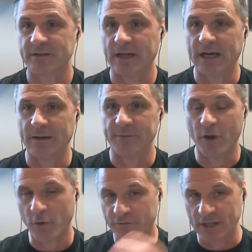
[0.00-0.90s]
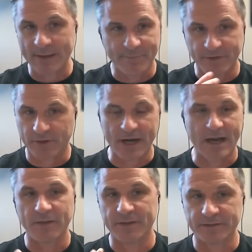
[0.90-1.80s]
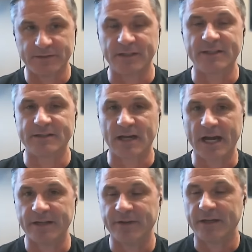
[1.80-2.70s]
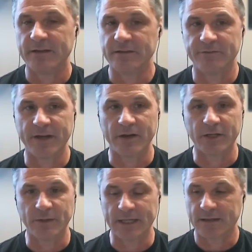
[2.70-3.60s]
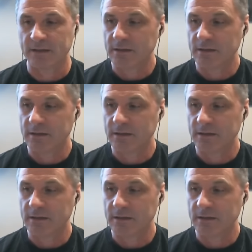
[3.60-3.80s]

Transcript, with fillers: Um, mm-hmm. The overlap of the crown, the, the design of it, it's very unique.